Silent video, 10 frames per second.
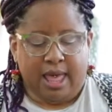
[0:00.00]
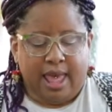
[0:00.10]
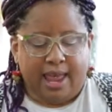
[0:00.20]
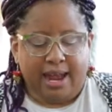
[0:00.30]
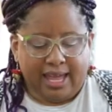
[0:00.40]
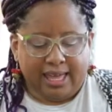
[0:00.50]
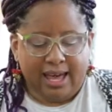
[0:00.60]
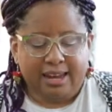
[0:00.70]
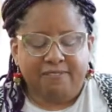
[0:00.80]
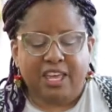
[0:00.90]
And I
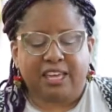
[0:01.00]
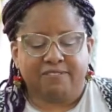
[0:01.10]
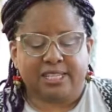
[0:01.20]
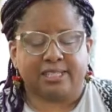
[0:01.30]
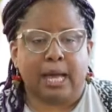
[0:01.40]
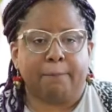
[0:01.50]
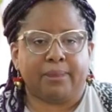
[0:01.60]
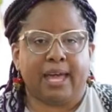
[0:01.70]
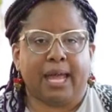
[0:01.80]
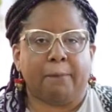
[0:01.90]
kind of think of this step
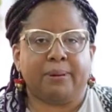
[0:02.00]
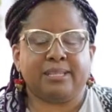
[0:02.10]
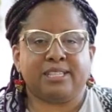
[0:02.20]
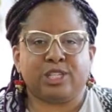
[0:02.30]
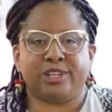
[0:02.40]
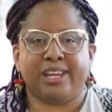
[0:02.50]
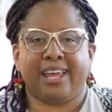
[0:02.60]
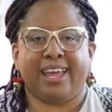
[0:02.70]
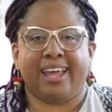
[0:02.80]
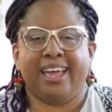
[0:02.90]
like
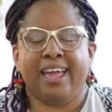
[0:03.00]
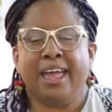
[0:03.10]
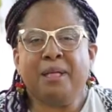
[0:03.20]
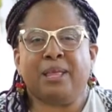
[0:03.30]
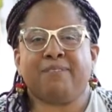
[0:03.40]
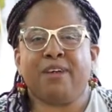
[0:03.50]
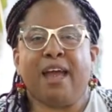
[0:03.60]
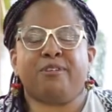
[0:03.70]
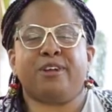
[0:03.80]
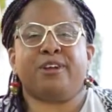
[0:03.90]
positioning, like if
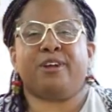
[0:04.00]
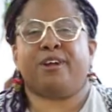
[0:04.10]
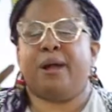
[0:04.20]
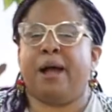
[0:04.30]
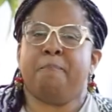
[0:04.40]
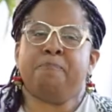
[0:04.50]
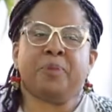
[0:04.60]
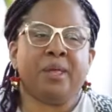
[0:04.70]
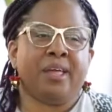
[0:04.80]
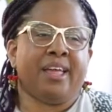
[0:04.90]
ever you're,
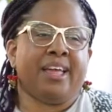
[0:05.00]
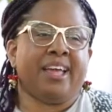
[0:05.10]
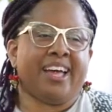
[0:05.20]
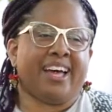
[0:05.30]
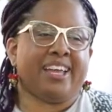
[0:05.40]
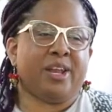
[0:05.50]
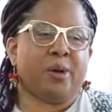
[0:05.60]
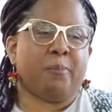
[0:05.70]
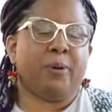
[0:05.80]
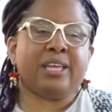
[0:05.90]

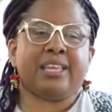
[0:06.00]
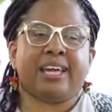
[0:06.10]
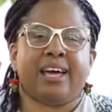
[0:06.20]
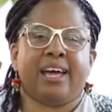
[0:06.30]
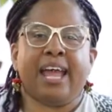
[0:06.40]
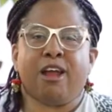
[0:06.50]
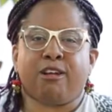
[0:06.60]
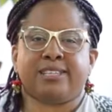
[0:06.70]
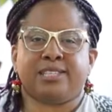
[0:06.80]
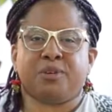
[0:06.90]
putting like a hair
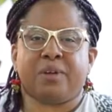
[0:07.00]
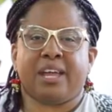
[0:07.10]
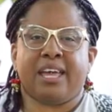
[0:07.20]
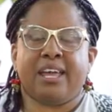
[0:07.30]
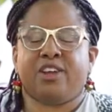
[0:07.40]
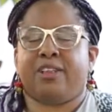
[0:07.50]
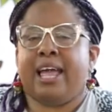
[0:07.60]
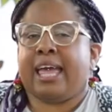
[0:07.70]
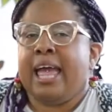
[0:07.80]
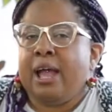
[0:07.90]
accessory in and you're
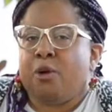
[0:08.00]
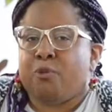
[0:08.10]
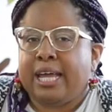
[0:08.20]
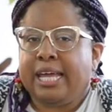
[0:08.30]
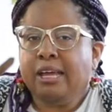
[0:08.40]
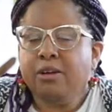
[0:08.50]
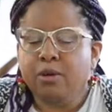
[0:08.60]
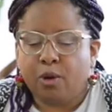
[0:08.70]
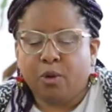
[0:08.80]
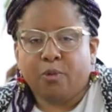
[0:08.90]
like, right here
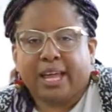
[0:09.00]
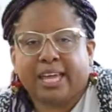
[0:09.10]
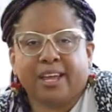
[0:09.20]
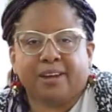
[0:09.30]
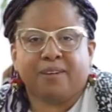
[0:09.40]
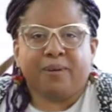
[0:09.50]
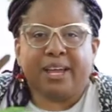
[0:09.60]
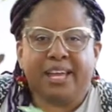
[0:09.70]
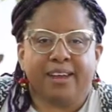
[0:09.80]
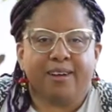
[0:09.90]
or right here, right
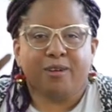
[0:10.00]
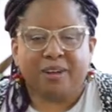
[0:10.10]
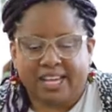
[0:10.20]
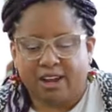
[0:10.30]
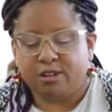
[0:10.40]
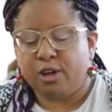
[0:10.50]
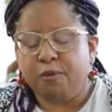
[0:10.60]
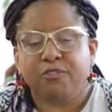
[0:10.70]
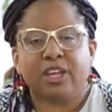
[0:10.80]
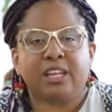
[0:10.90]
here or right here.
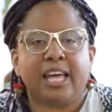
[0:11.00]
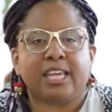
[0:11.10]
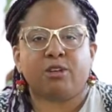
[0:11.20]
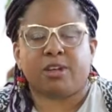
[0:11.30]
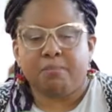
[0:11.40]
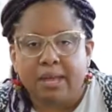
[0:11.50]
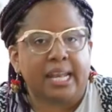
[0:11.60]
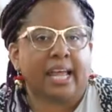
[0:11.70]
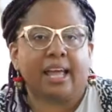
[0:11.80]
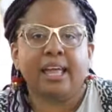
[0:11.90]
Don't feel like you're
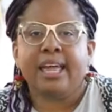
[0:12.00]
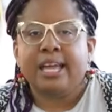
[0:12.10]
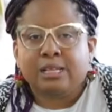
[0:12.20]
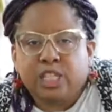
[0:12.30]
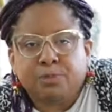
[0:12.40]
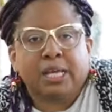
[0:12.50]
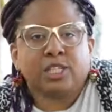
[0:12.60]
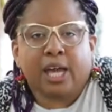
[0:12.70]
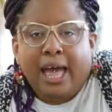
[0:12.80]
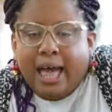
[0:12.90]
committing just because
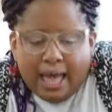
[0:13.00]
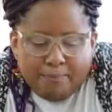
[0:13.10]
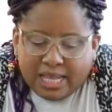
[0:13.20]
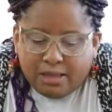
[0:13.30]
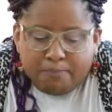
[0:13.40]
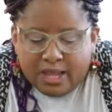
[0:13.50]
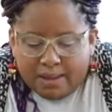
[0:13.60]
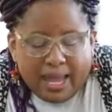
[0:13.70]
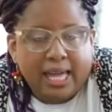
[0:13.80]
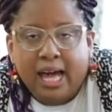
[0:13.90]
it
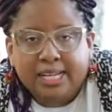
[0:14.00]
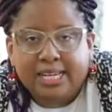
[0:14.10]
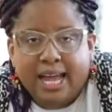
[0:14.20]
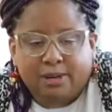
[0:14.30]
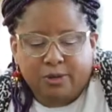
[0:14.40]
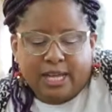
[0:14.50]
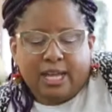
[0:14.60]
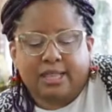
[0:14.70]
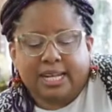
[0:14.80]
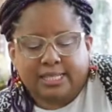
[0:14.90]
made contact, we're
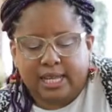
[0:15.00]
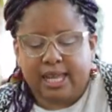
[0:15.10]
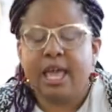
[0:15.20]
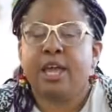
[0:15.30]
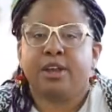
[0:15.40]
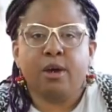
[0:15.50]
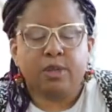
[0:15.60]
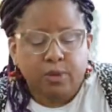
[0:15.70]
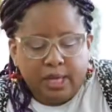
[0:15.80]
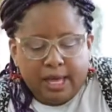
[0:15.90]
done, that's it. No,
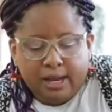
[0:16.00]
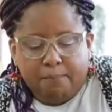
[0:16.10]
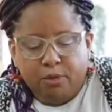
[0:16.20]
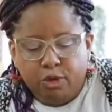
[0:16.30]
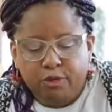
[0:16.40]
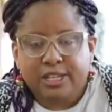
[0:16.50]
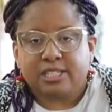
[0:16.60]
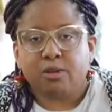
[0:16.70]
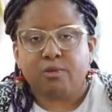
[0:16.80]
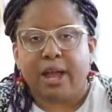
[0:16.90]
you can kind of move this
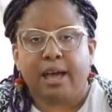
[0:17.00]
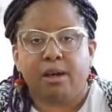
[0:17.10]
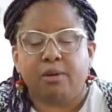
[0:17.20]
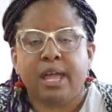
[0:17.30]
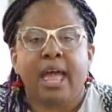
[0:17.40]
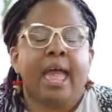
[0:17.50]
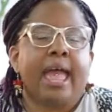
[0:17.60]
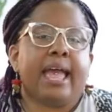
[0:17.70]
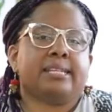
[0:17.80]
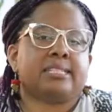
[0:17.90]
around,
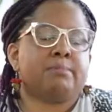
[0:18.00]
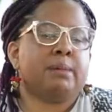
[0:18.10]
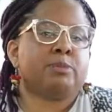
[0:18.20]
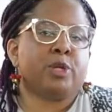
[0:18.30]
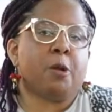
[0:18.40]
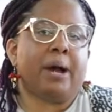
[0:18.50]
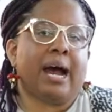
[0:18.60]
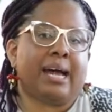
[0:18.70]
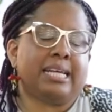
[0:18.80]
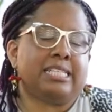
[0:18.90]
and sometimes when you're
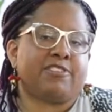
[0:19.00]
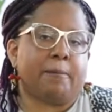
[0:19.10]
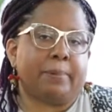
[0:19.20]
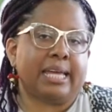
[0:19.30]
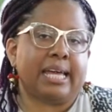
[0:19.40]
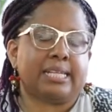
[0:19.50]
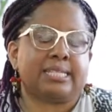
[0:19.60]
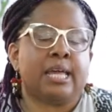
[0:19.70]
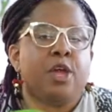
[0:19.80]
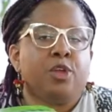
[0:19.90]
potting different plants,
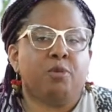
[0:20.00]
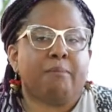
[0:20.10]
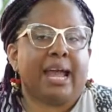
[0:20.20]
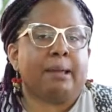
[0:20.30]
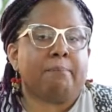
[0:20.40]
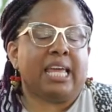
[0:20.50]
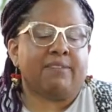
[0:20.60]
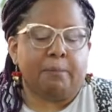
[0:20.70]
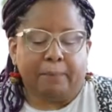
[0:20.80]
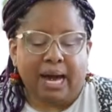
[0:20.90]
you might be
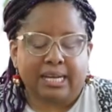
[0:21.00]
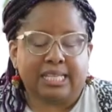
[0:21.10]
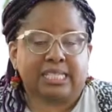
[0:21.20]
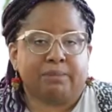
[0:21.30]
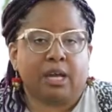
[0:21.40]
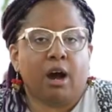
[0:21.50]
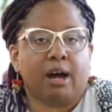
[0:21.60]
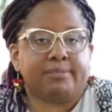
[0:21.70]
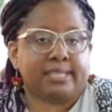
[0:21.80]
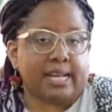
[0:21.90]
even potting something
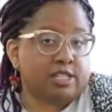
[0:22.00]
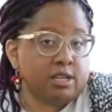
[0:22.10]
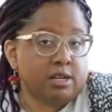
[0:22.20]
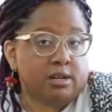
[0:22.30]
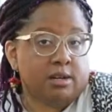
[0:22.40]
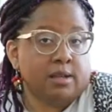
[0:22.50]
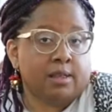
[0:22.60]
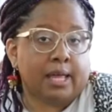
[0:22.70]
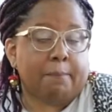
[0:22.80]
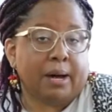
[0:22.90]
off center,
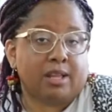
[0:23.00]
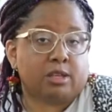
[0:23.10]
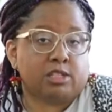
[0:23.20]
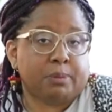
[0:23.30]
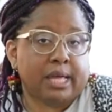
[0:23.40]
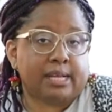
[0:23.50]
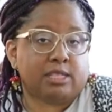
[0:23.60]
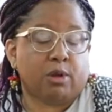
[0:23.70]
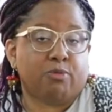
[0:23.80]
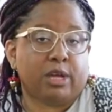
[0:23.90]
like a pothos plant,
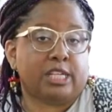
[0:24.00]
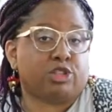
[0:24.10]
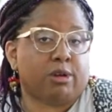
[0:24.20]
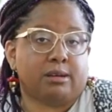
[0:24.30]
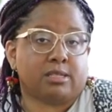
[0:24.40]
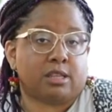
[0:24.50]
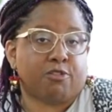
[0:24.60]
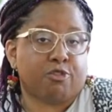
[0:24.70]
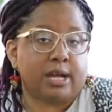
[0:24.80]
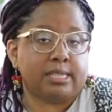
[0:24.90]
so it really trails to the
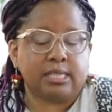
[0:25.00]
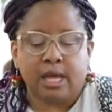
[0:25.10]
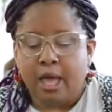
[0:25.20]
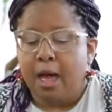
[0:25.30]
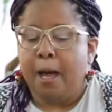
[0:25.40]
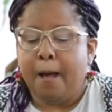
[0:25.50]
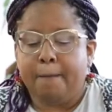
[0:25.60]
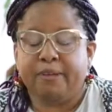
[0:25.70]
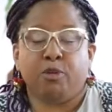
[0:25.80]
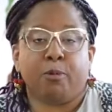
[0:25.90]
front.
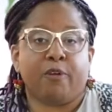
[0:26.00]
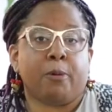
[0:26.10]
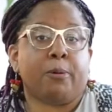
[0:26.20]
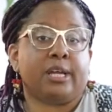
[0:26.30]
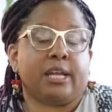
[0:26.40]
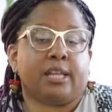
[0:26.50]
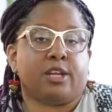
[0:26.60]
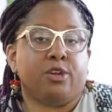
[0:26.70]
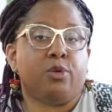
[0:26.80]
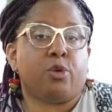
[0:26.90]
If you're putting
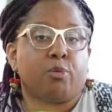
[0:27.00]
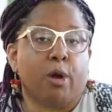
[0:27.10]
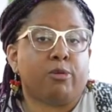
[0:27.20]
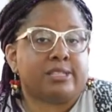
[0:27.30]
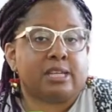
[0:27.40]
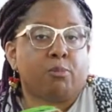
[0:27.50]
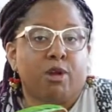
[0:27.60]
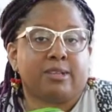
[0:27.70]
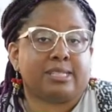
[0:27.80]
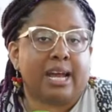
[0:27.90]
new growth somewhere
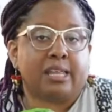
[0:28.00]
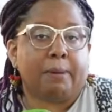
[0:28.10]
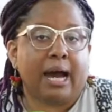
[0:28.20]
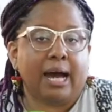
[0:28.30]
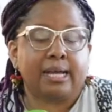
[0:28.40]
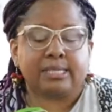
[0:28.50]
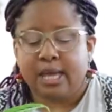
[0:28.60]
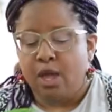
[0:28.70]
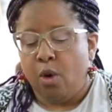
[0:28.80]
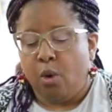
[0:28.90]
on the side of the pot,
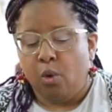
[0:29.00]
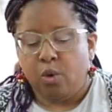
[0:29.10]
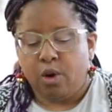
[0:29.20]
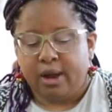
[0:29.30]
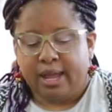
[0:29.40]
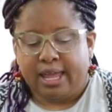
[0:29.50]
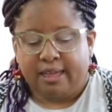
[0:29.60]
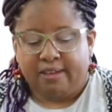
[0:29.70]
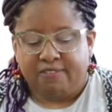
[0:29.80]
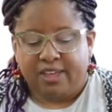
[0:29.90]
or
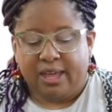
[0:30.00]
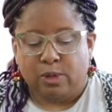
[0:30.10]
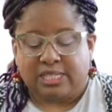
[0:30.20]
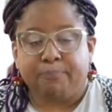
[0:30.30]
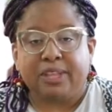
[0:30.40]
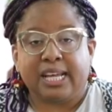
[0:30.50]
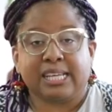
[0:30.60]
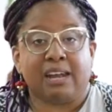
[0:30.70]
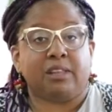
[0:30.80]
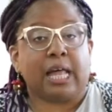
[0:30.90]
if something is
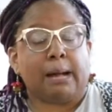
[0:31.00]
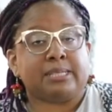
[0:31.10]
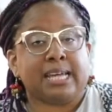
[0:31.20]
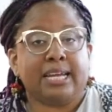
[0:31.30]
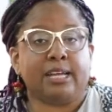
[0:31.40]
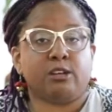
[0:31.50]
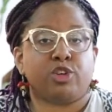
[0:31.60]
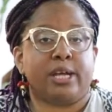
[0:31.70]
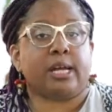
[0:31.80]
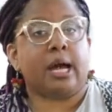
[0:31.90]
kind of lopsided and you're
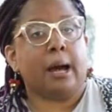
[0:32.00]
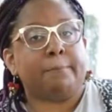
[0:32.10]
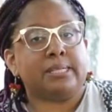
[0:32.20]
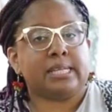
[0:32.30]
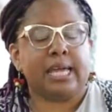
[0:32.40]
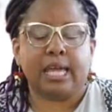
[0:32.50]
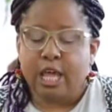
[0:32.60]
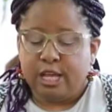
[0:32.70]
trying to compensate.